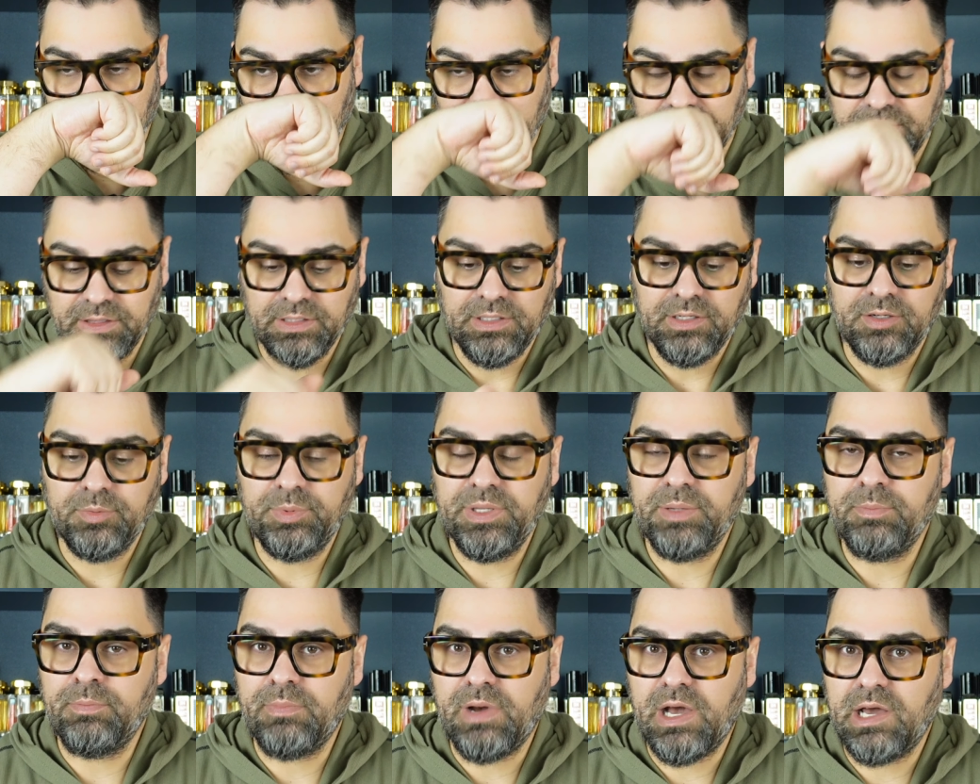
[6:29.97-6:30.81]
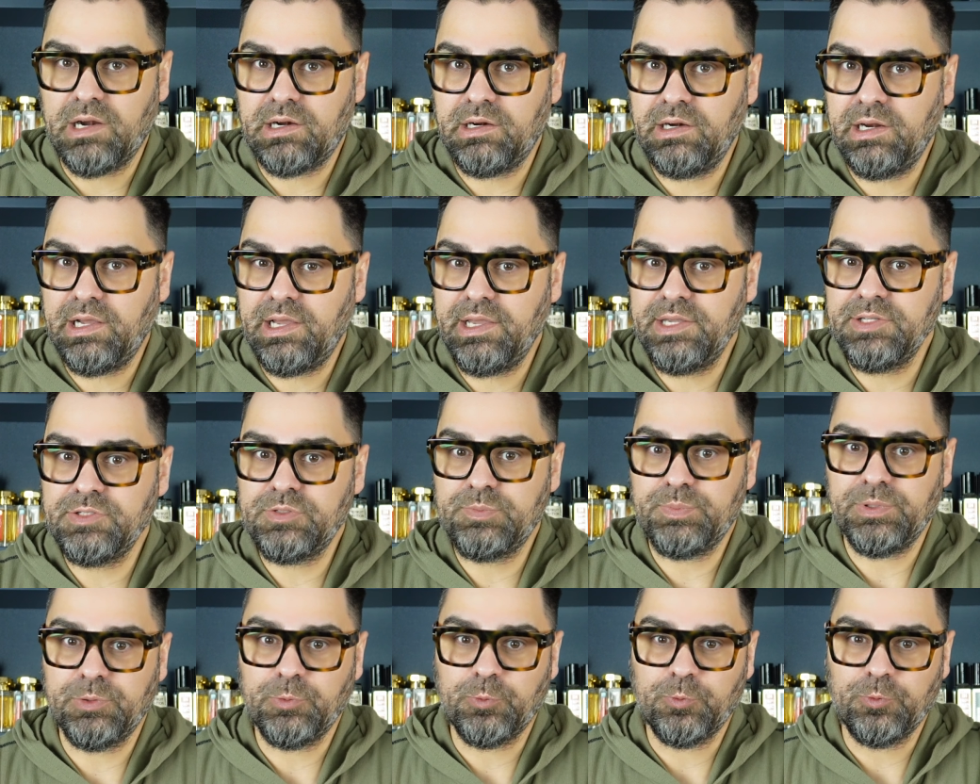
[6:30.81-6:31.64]
a little bit
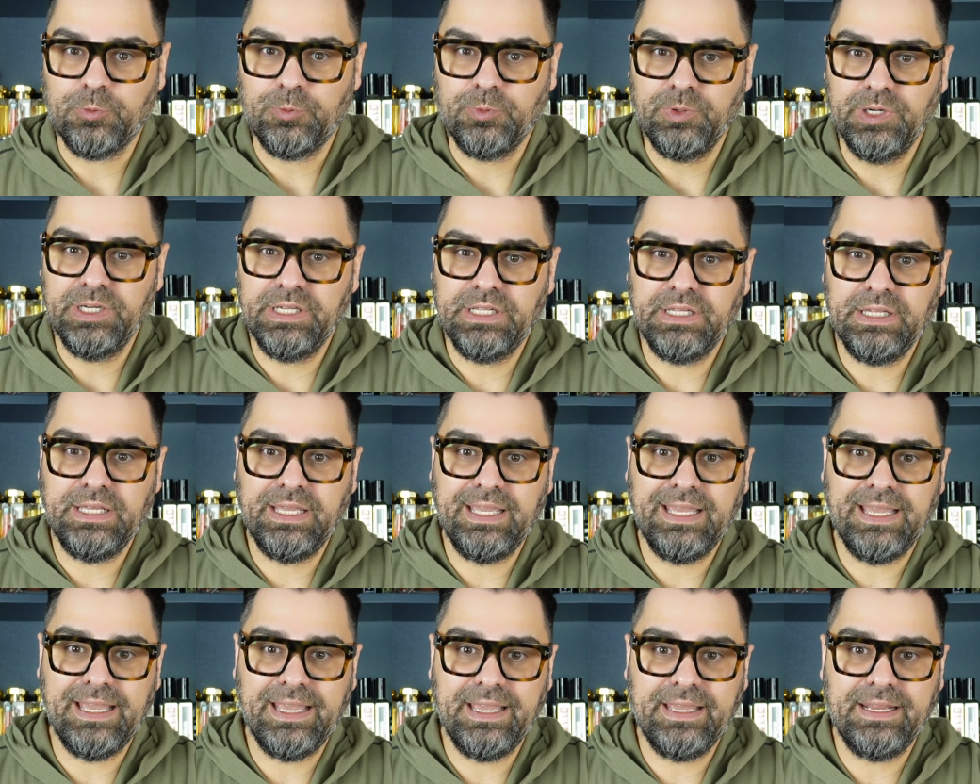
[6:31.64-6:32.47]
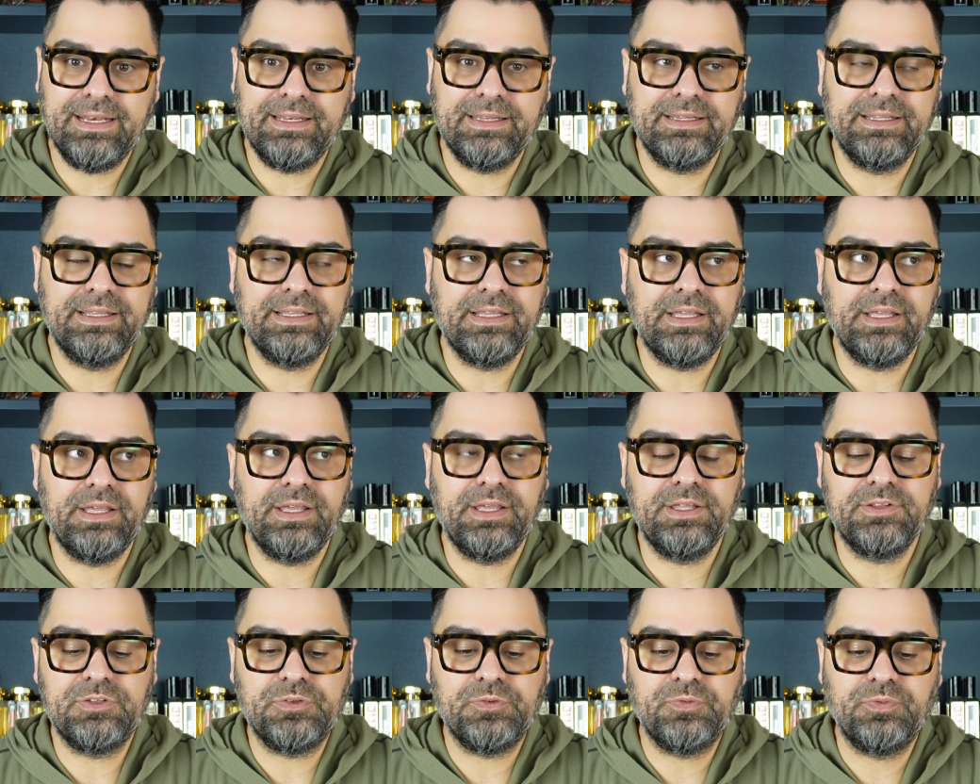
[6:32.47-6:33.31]
modernized, but really it, it
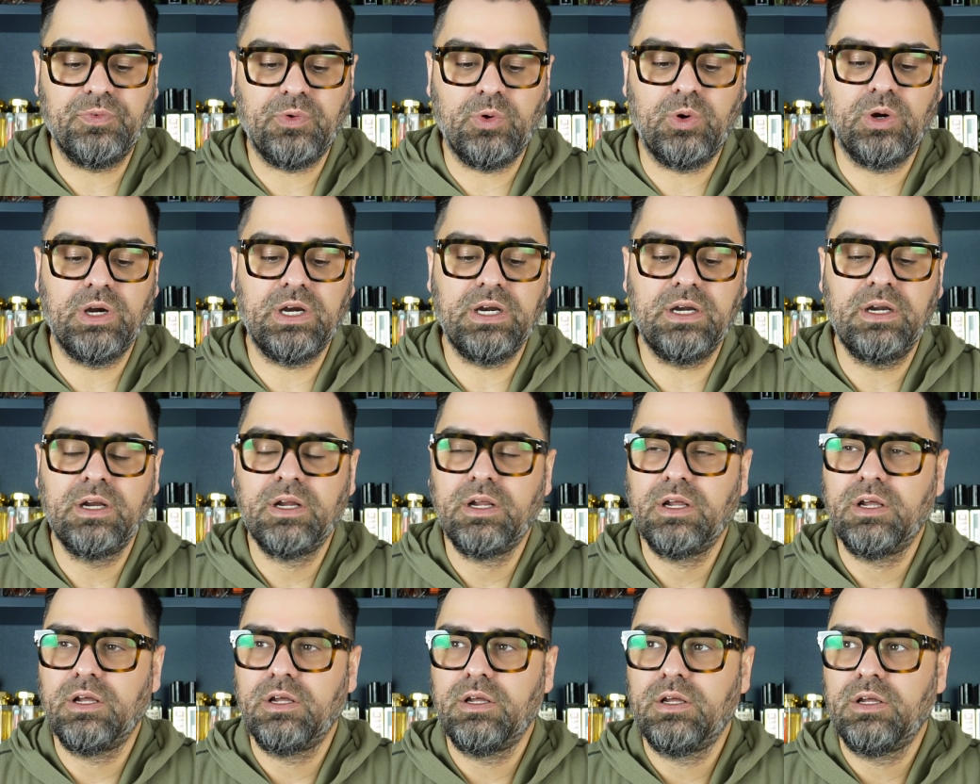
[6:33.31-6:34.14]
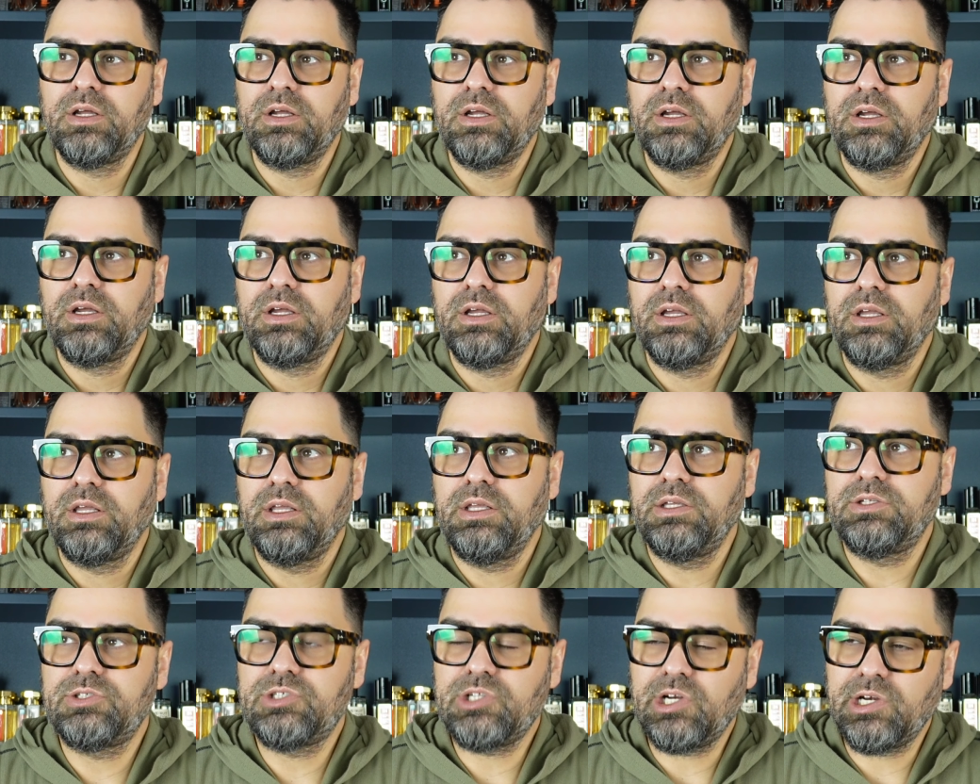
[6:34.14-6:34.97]
it's for,
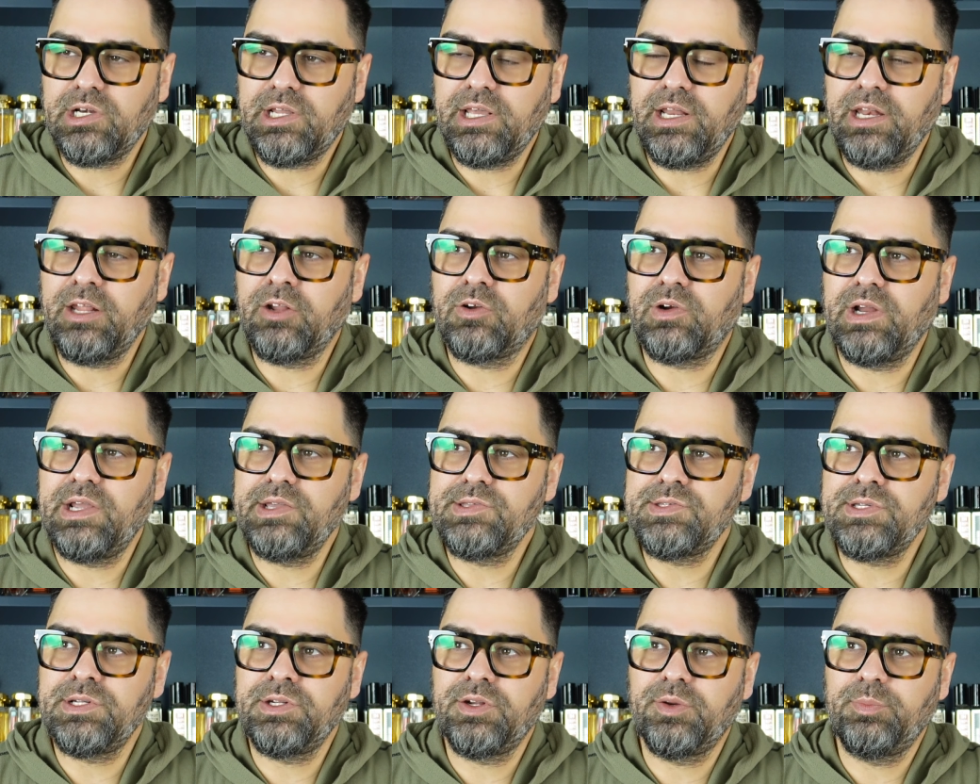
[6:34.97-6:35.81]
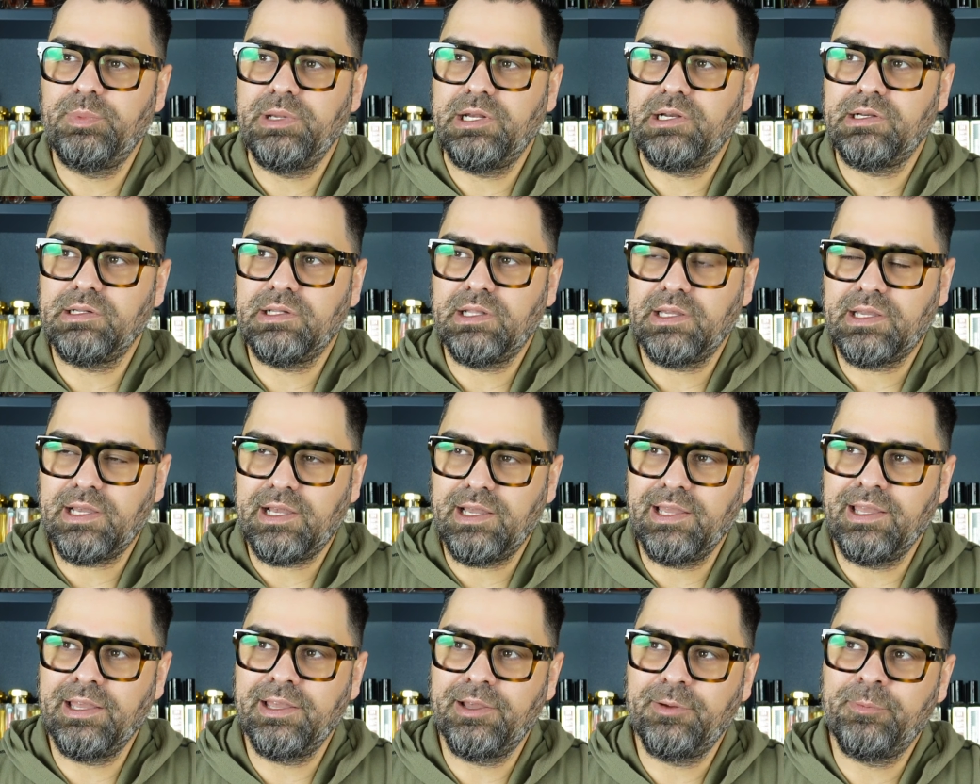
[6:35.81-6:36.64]
you start getting grays in your beard like
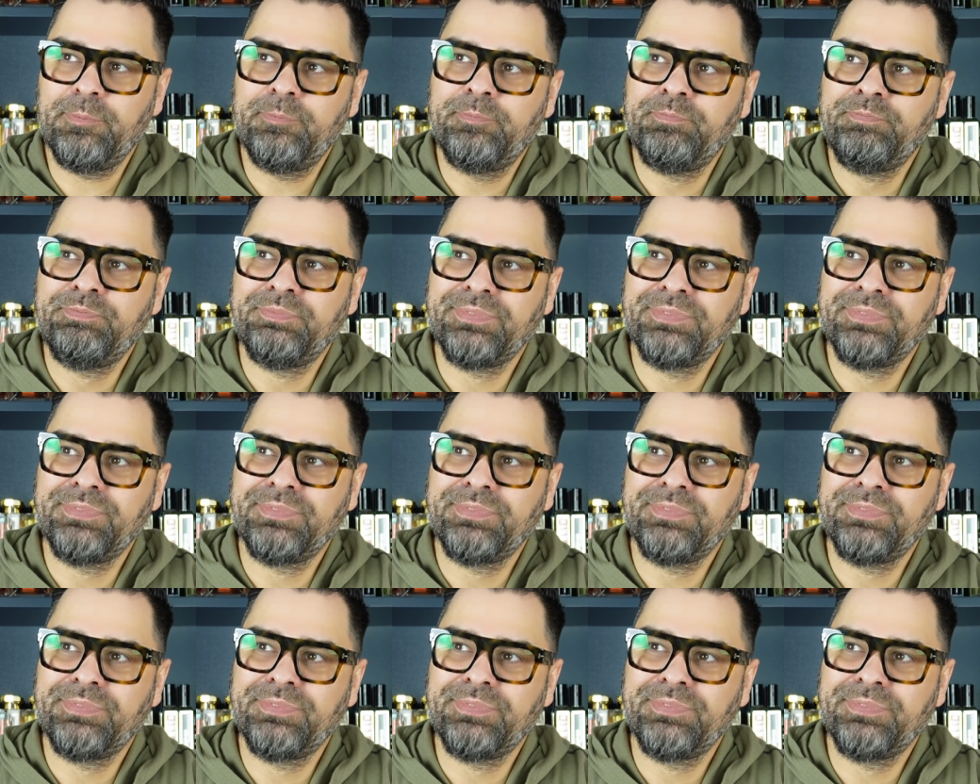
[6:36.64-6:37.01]
I am,